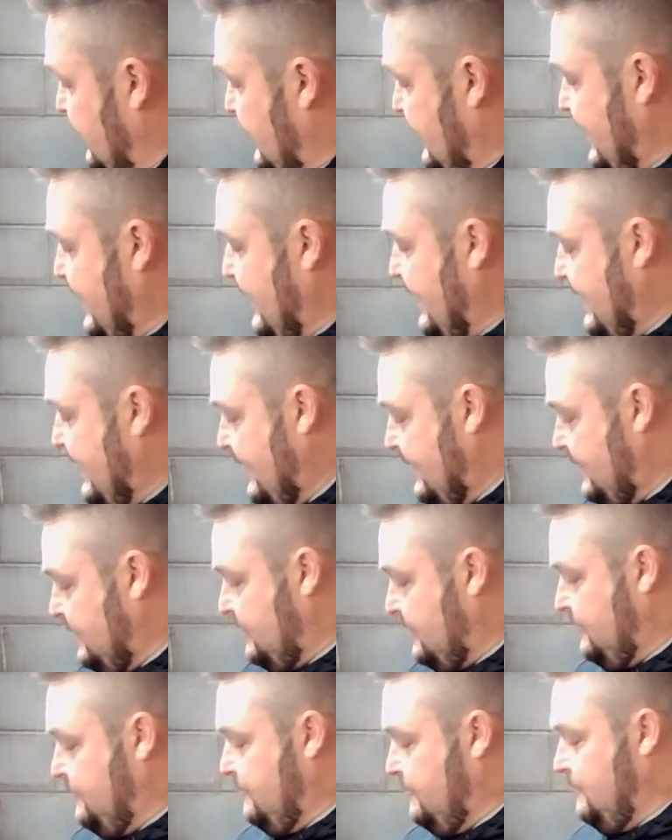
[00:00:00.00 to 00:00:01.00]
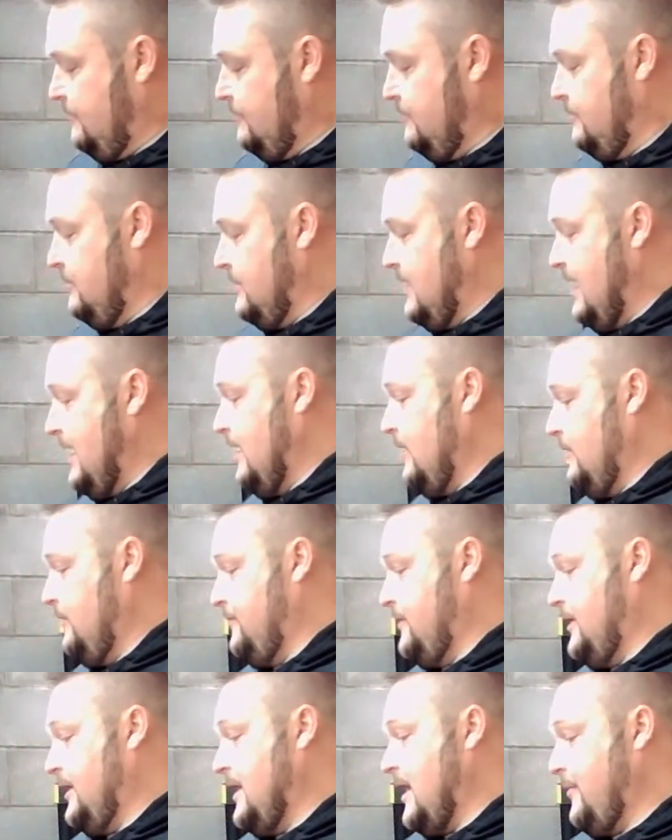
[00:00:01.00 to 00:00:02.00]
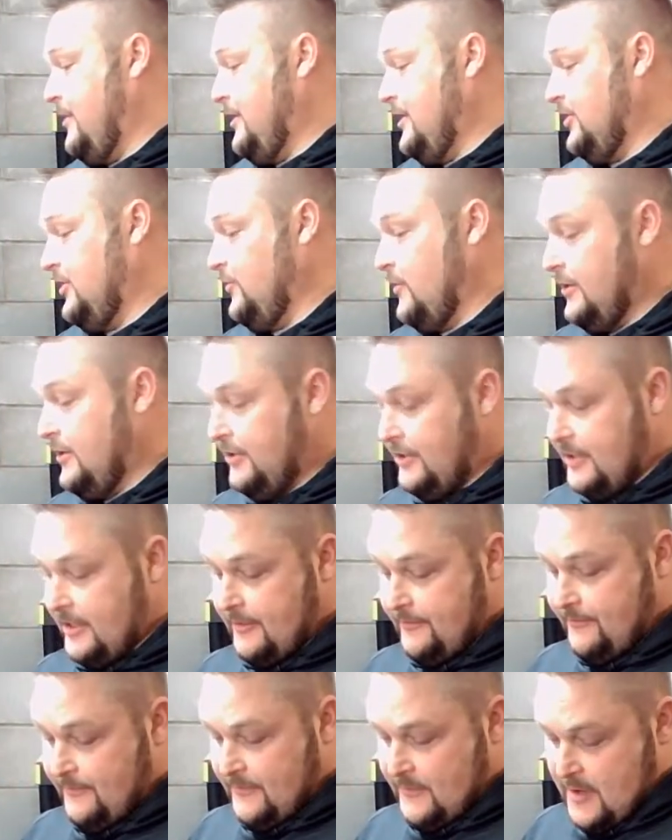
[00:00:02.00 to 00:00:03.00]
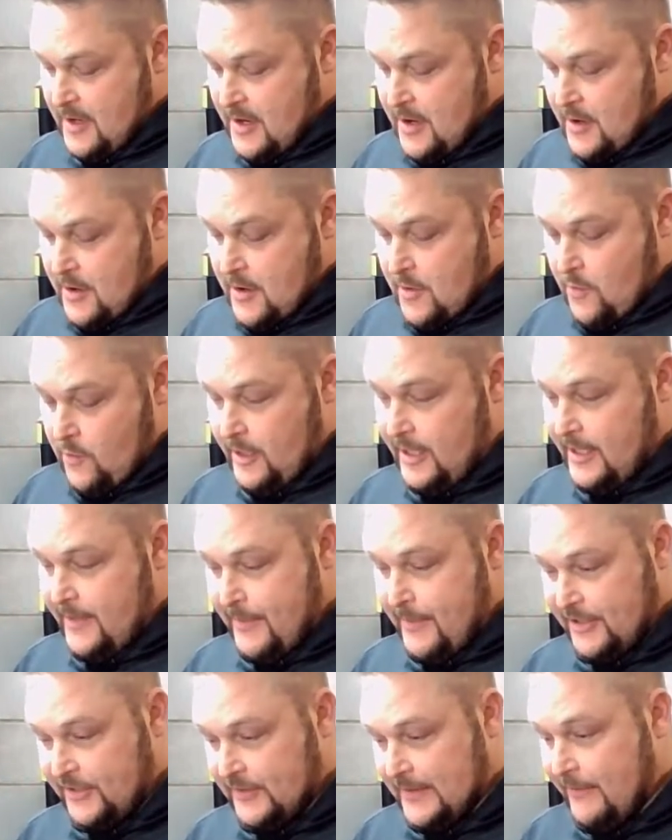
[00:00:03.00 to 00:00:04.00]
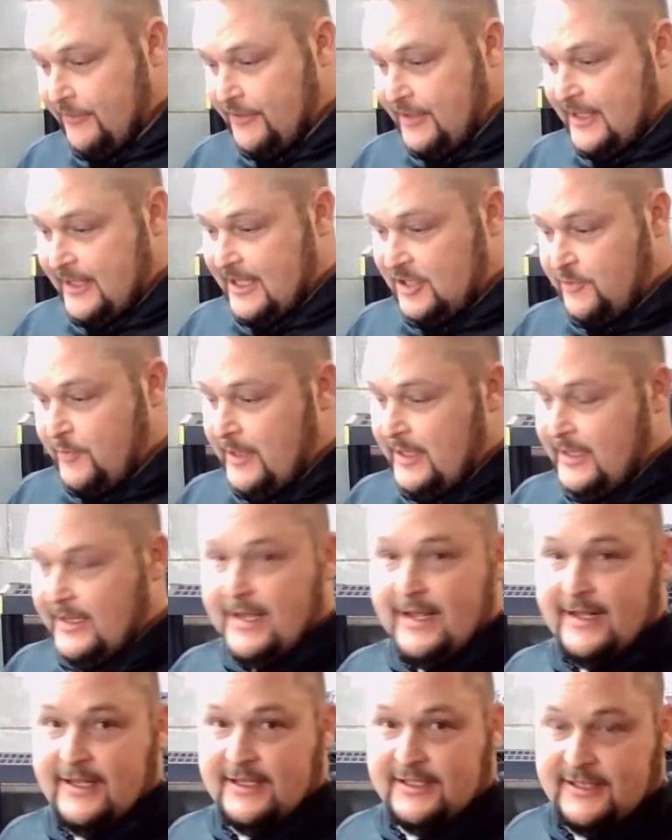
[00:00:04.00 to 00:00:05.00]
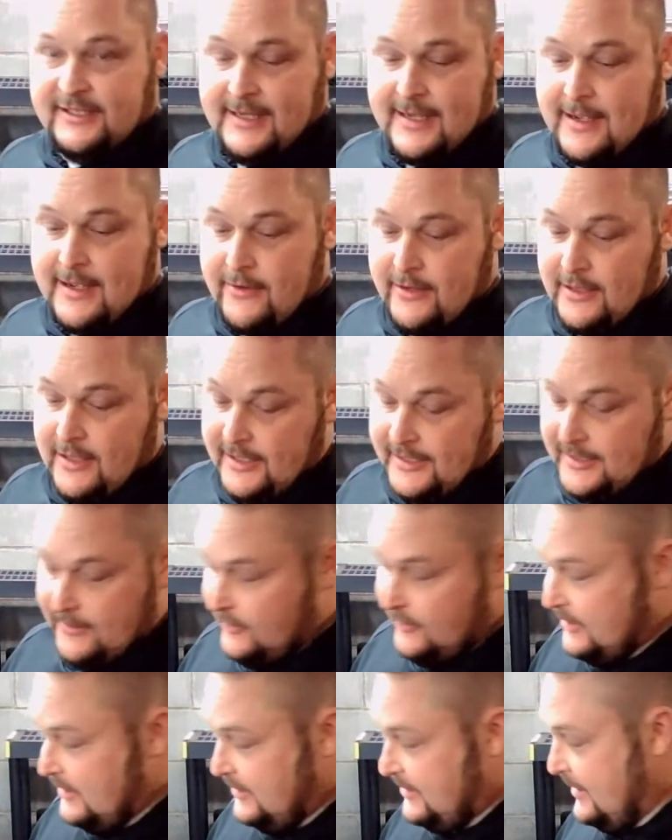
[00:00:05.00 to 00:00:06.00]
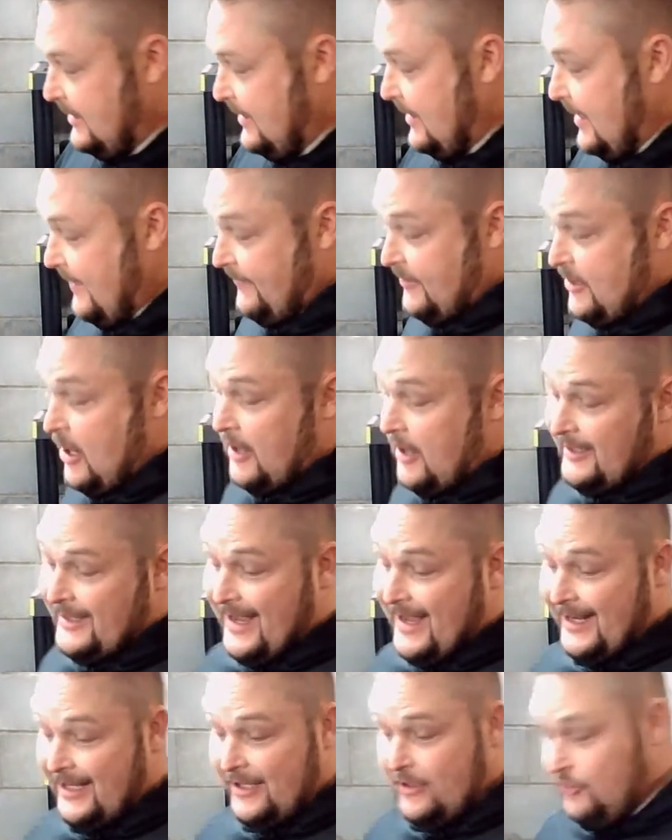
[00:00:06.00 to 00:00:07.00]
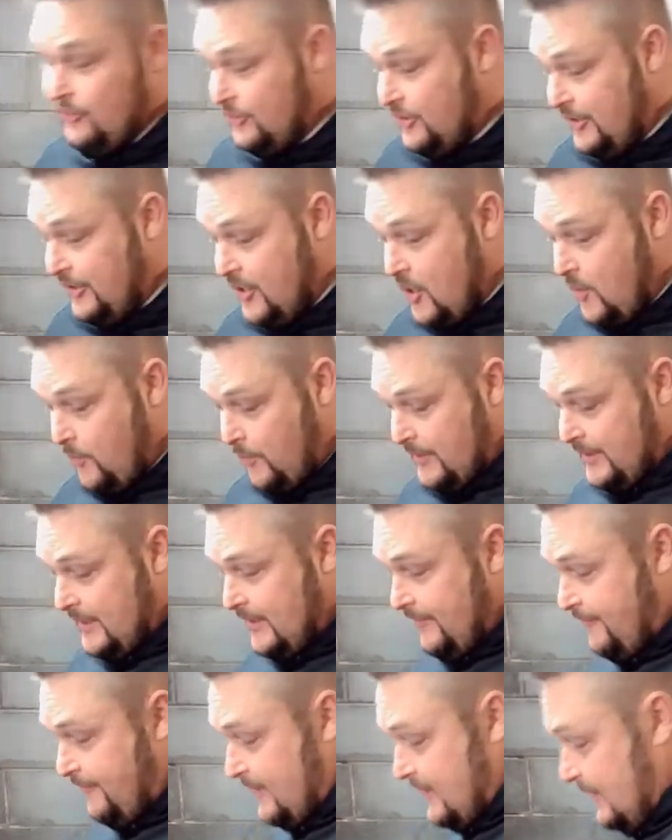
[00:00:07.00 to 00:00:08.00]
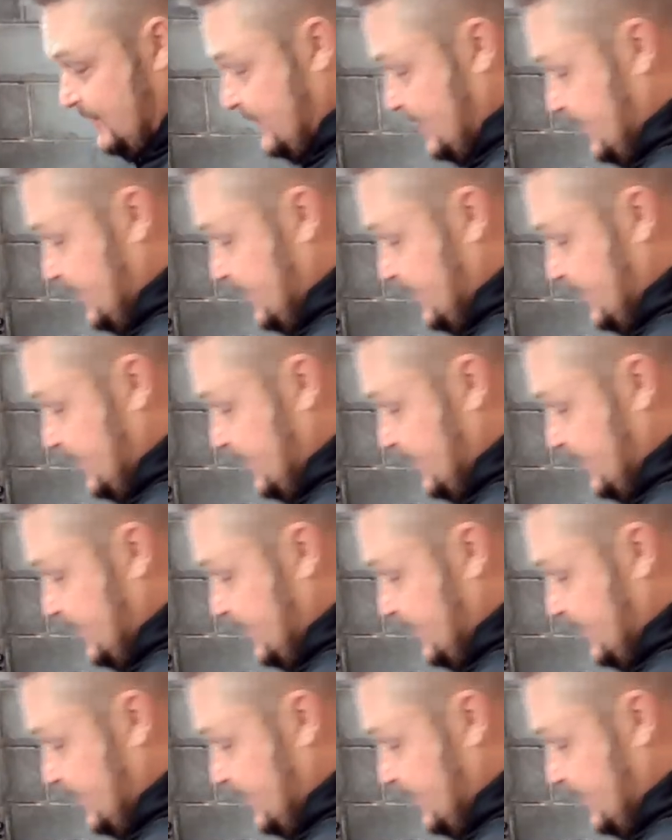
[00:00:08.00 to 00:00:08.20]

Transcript: And now they got me this one, so we're gonna mess around with the EXB again and see how I like it with this again. I've gotten kind of used to the open diff in this